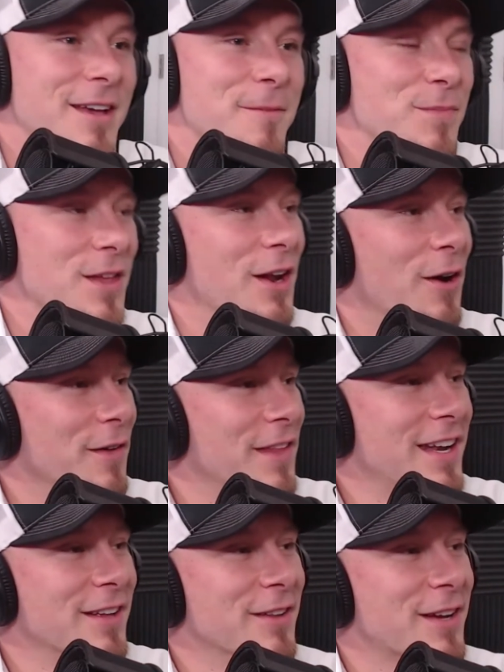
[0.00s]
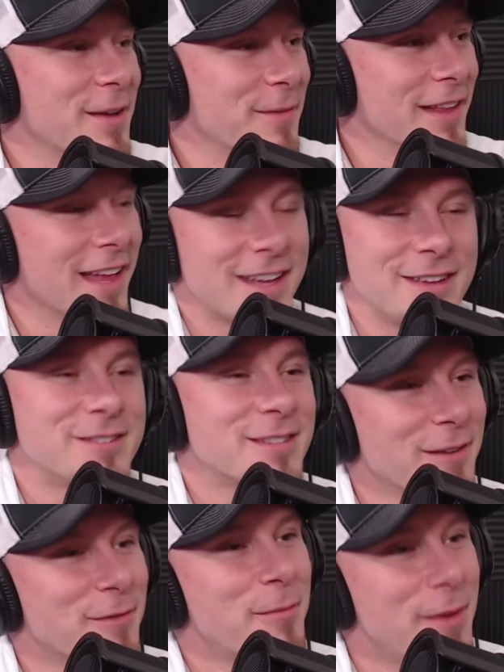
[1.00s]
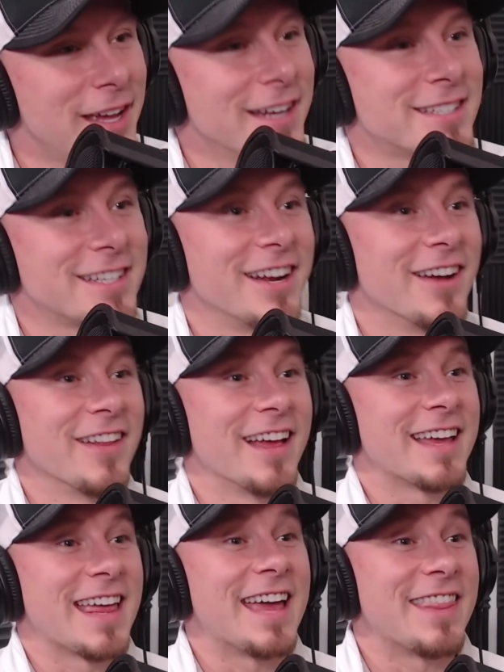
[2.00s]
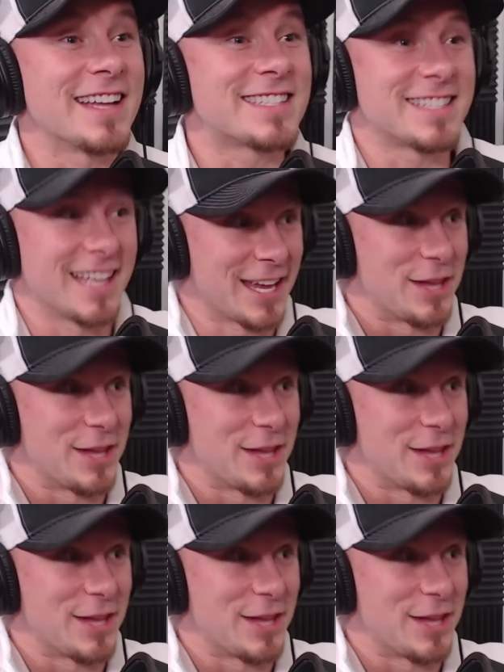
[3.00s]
And then he'll look at me like, you son of a bitch. Like that's like, you